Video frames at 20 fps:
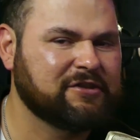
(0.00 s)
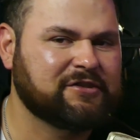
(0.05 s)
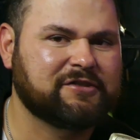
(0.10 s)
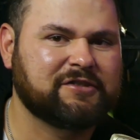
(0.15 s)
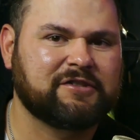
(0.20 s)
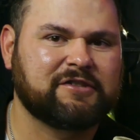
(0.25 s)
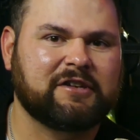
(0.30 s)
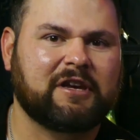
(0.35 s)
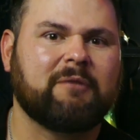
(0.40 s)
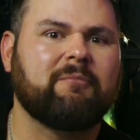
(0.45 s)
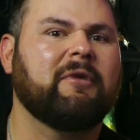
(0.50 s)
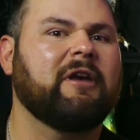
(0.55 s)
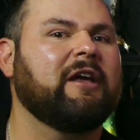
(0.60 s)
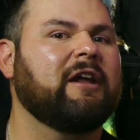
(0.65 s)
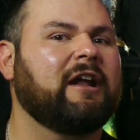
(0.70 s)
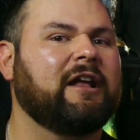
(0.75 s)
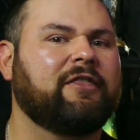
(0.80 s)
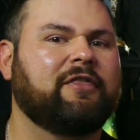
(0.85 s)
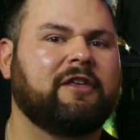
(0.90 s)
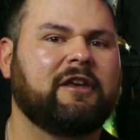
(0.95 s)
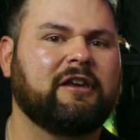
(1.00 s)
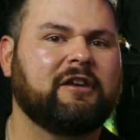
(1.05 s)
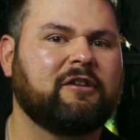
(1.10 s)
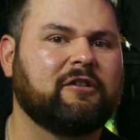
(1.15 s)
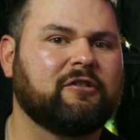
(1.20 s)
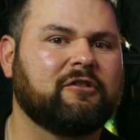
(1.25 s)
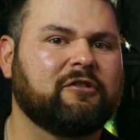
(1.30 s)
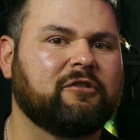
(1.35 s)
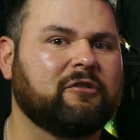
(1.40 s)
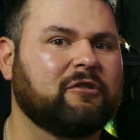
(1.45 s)
to say, man, I think
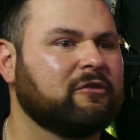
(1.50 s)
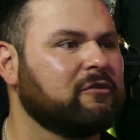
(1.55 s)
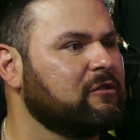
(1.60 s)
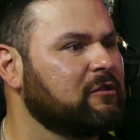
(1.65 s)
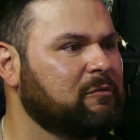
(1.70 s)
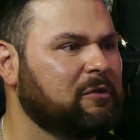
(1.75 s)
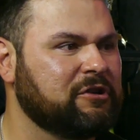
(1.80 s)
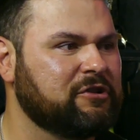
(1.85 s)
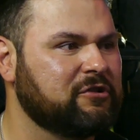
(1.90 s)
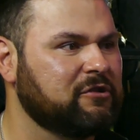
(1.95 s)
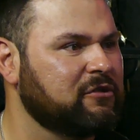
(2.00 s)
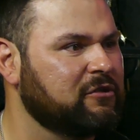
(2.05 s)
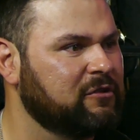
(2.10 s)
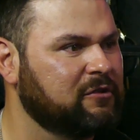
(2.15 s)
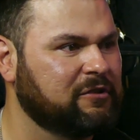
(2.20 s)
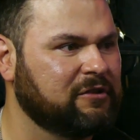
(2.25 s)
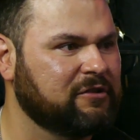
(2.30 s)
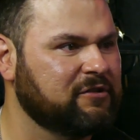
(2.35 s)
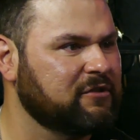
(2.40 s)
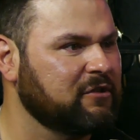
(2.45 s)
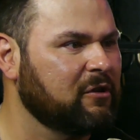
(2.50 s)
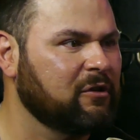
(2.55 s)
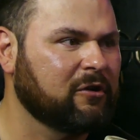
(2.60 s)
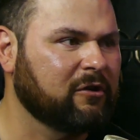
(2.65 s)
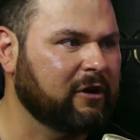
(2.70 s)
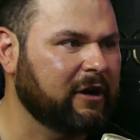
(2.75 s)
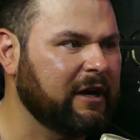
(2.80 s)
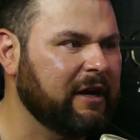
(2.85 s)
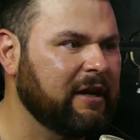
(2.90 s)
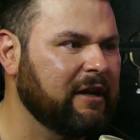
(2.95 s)
what you're doing is so
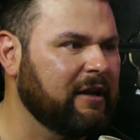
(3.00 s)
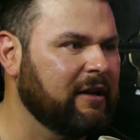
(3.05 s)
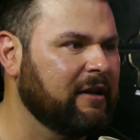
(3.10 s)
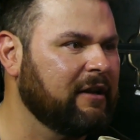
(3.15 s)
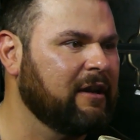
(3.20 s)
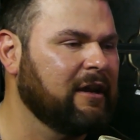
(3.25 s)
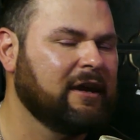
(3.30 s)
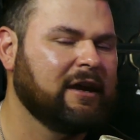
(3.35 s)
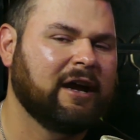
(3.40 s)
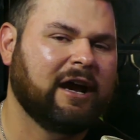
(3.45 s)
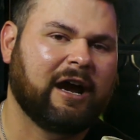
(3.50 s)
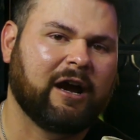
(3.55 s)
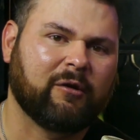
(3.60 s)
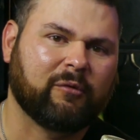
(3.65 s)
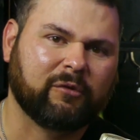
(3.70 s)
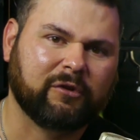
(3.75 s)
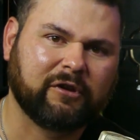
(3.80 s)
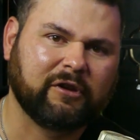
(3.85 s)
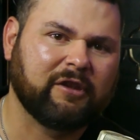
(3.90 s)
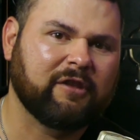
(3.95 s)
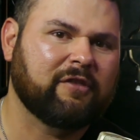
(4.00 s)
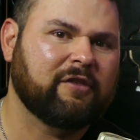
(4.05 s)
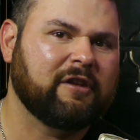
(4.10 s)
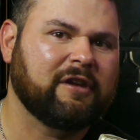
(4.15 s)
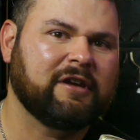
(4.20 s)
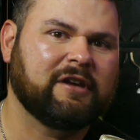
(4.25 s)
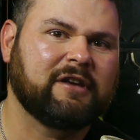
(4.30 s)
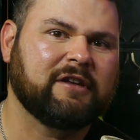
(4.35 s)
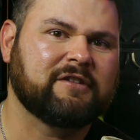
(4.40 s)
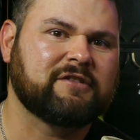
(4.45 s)
great, and I really
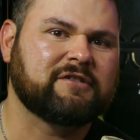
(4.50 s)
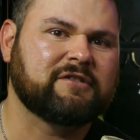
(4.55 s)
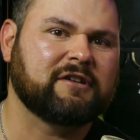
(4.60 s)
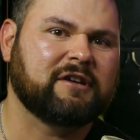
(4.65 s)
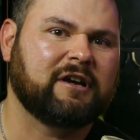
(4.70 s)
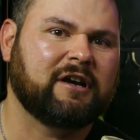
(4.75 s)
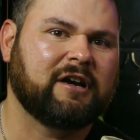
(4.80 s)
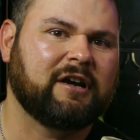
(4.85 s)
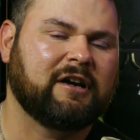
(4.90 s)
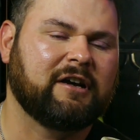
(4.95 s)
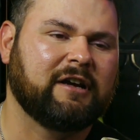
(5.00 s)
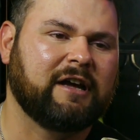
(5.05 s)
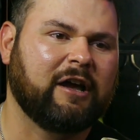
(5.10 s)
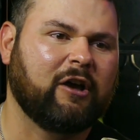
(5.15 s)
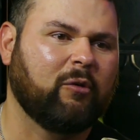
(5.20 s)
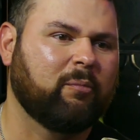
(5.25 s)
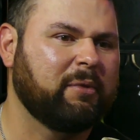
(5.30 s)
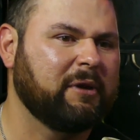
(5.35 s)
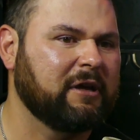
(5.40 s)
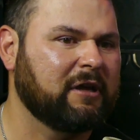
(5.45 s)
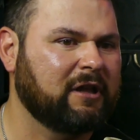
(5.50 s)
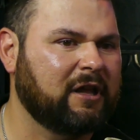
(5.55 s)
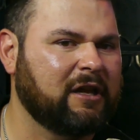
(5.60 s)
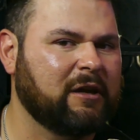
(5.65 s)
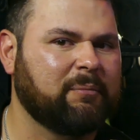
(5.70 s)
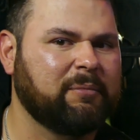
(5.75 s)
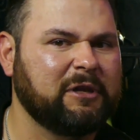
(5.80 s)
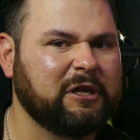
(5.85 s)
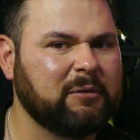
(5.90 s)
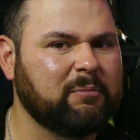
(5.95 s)
think it's helping a lot
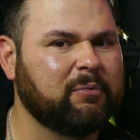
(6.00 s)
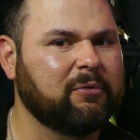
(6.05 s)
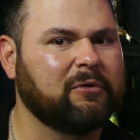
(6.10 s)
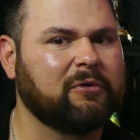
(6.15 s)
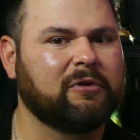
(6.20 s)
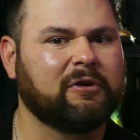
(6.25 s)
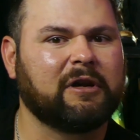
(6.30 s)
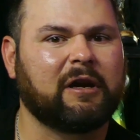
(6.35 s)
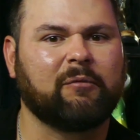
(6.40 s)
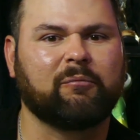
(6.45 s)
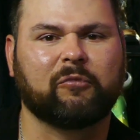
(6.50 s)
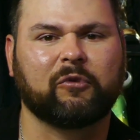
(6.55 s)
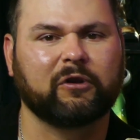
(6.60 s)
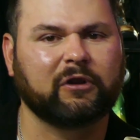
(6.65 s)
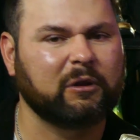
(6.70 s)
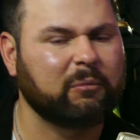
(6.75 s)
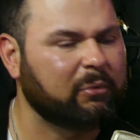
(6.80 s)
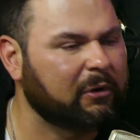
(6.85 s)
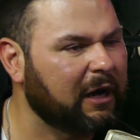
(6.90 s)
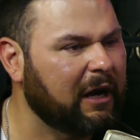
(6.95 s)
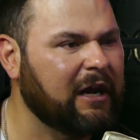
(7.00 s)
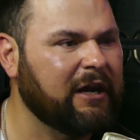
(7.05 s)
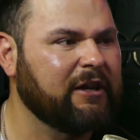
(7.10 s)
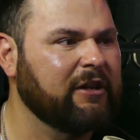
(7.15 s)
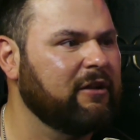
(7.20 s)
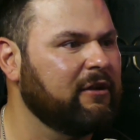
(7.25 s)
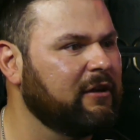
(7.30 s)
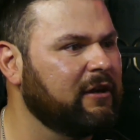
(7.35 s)
of people, and I'm really proud of you.